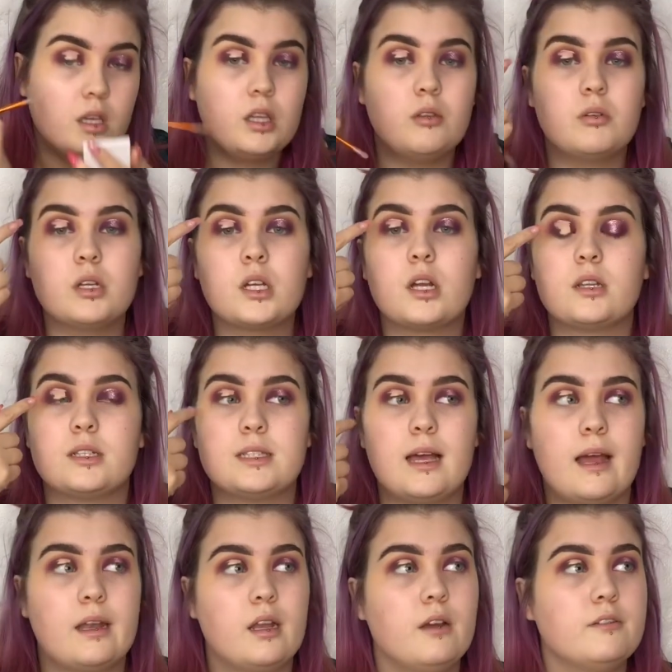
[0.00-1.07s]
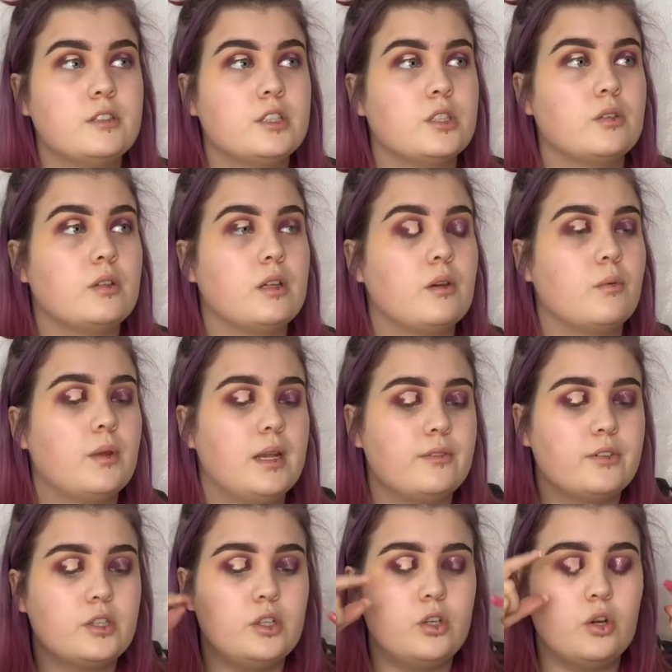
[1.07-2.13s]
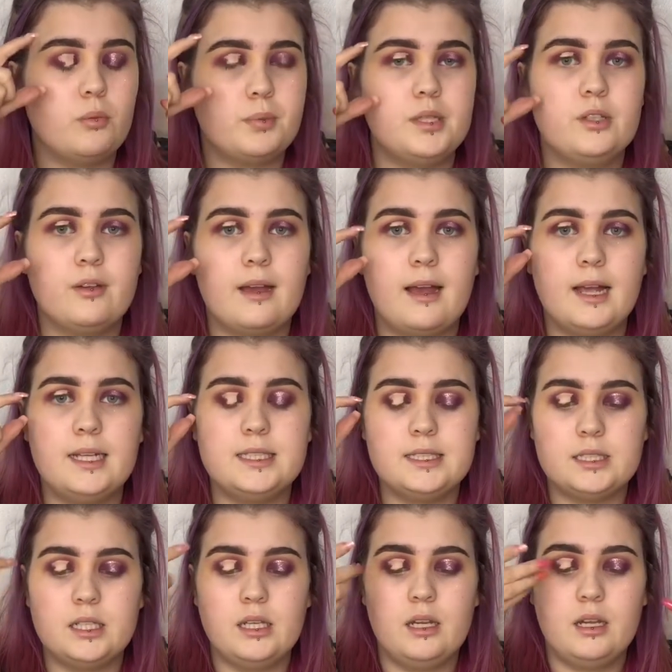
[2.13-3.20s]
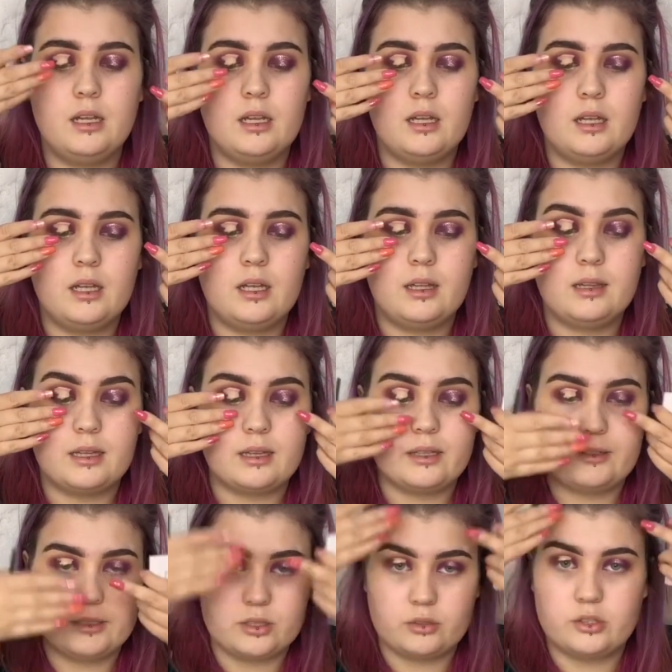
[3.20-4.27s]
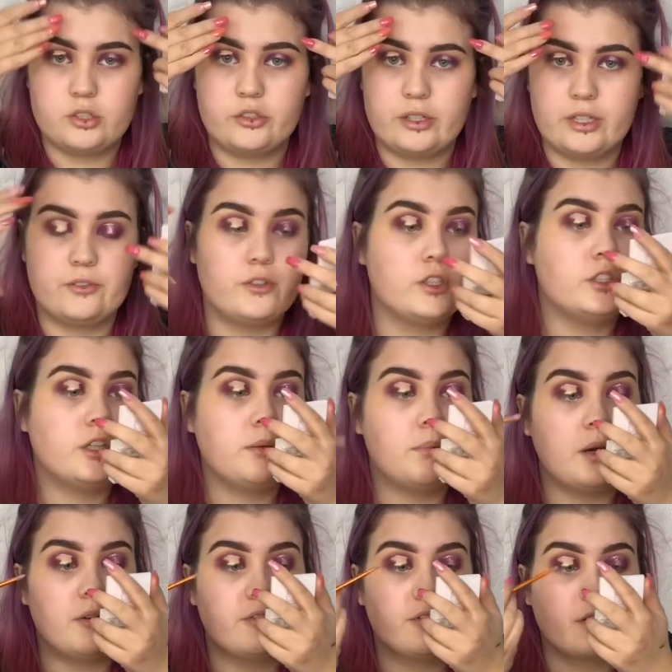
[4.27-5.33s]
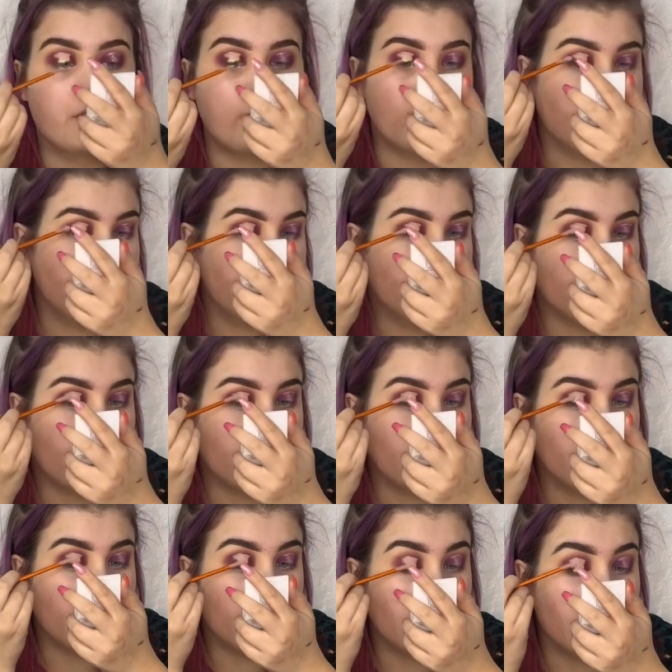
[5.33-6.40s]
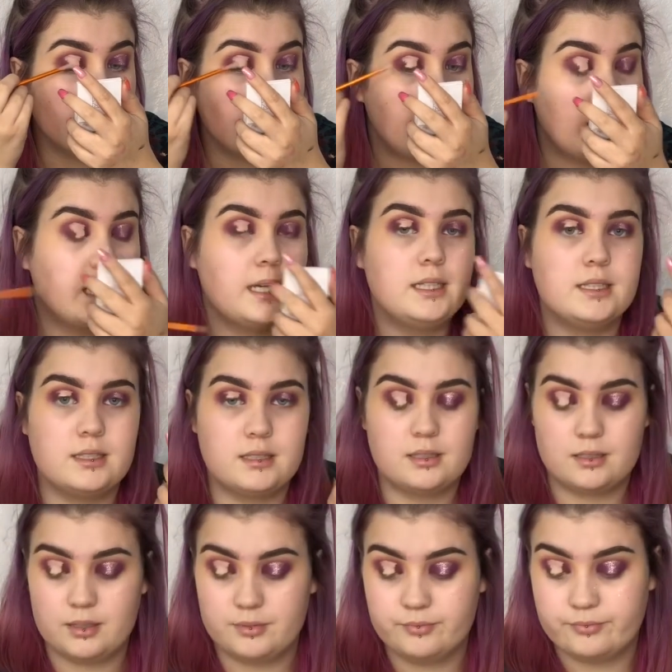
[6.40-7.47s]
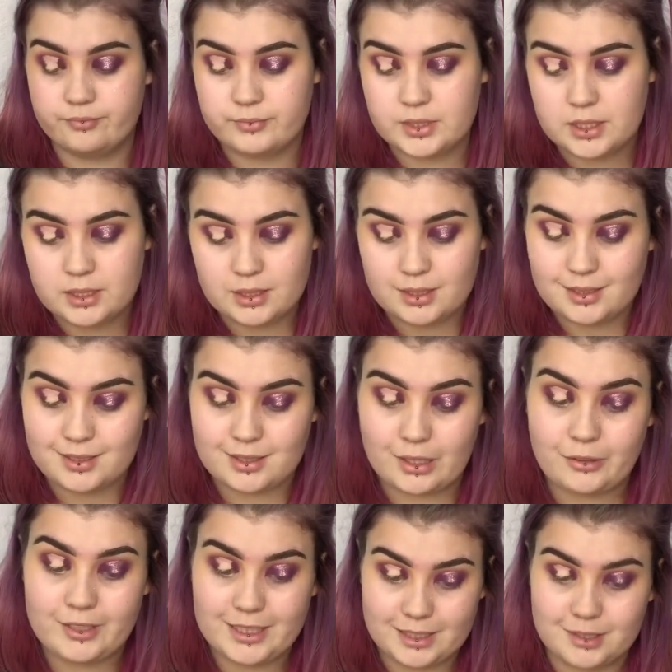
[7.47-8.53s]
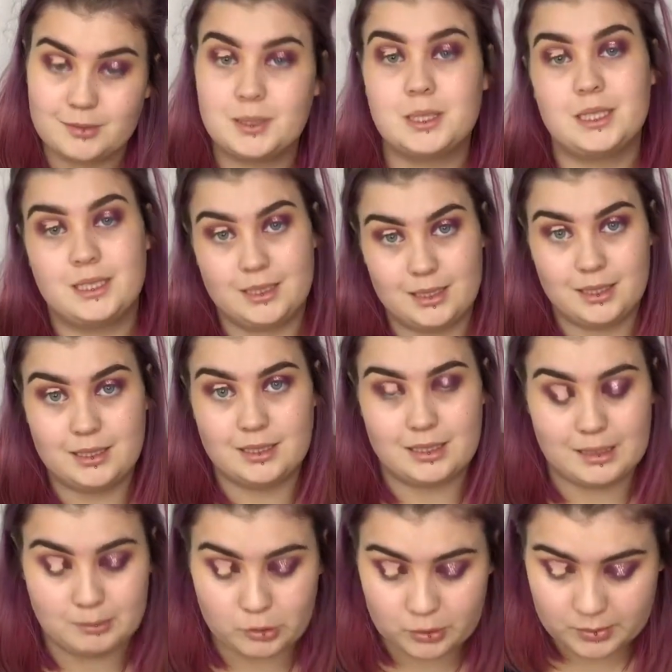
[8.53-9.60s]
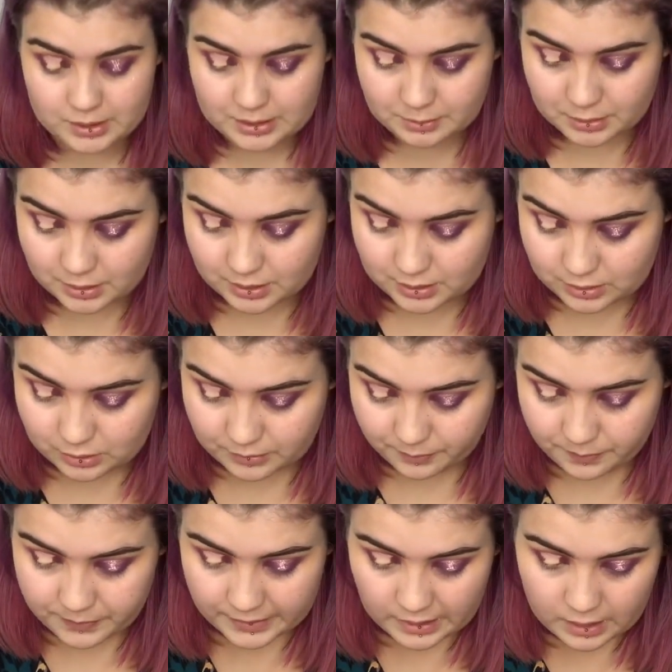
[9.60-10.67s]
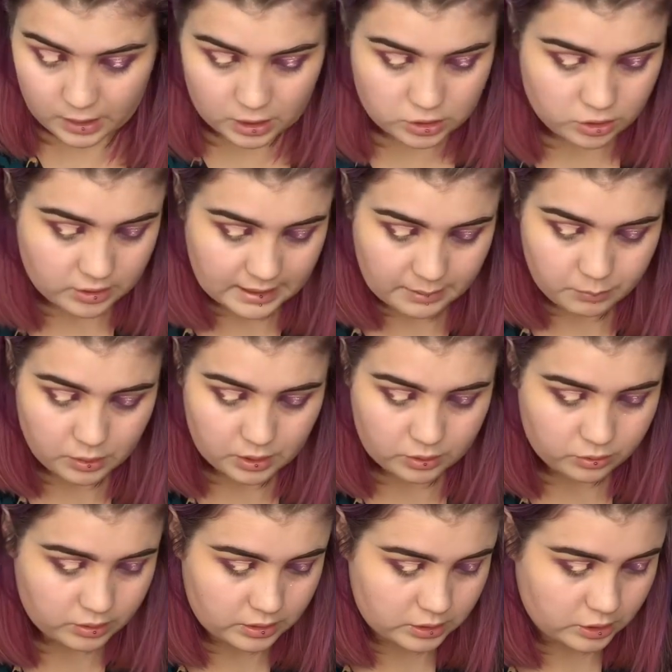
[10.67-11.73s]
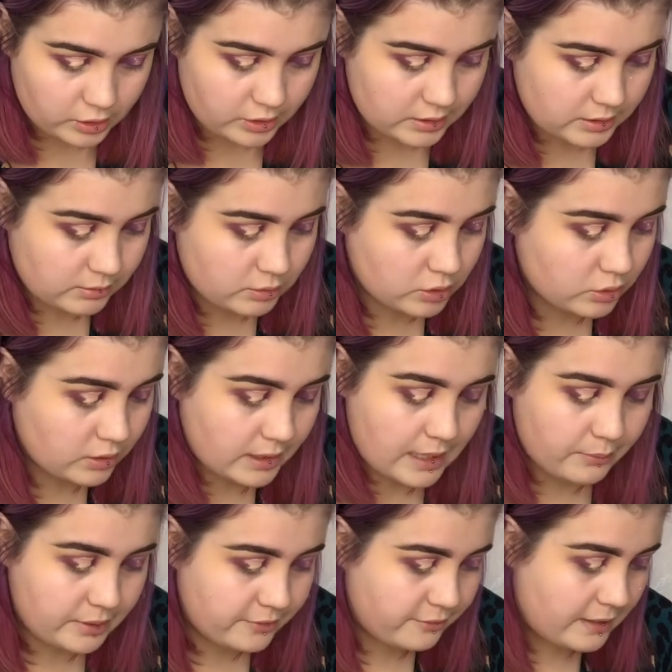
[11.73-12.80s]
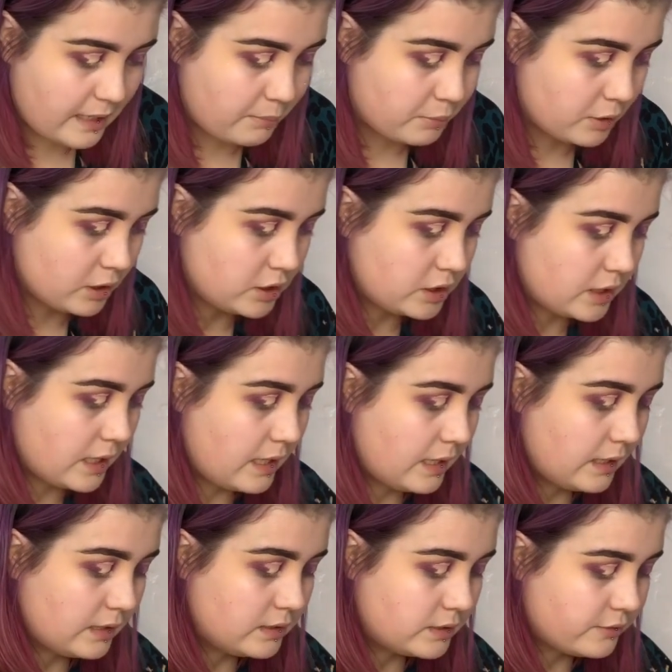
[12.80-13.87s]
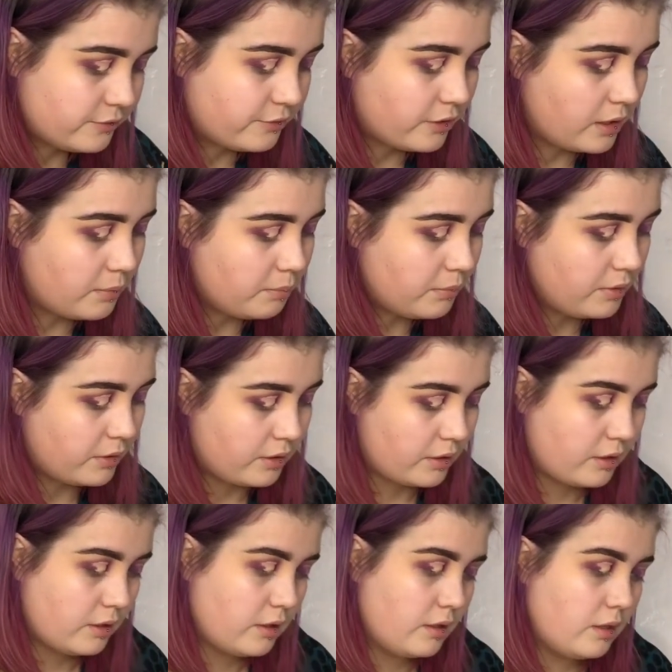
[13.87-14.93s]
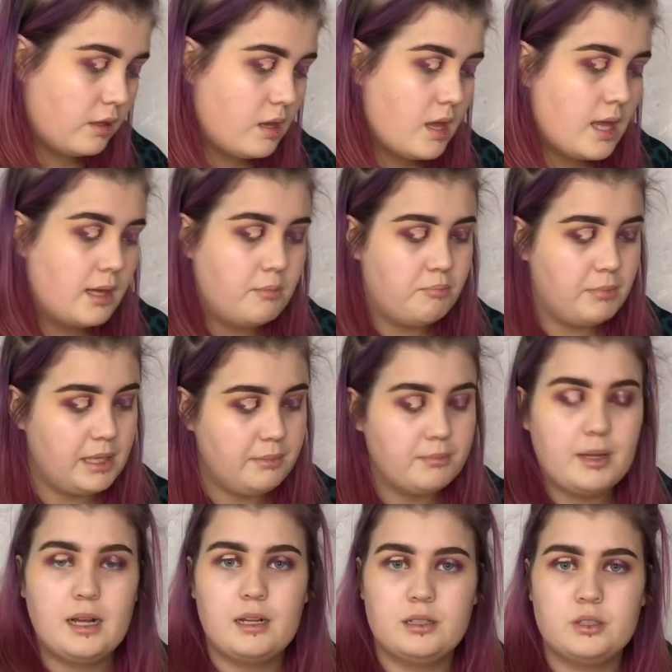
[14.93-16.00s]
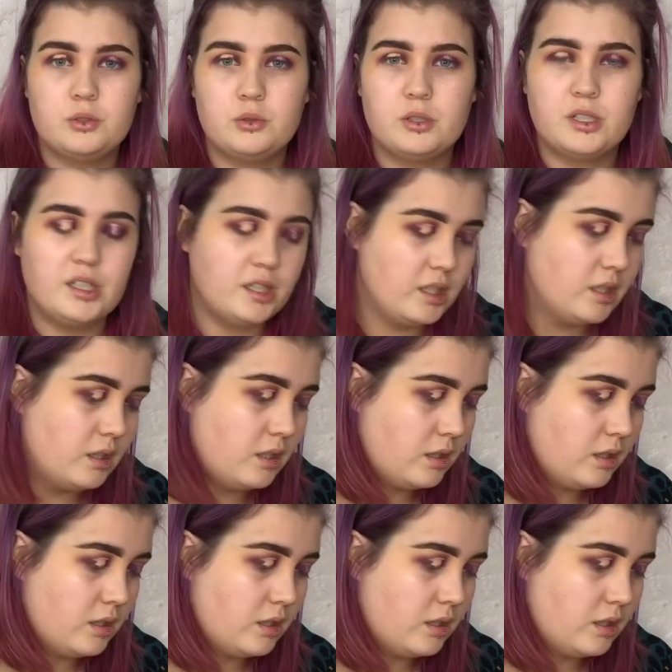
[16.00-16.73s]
You want to cut this high enough so that whenever you open your eyes the glitter isn't going to transfer to above the crease. Now the problem with my eyes is the crease doesn't really exist anymore once I put this on. So then what I'm going to do is I'm just going to get a wee flat brush, and from the Meet Matte Adore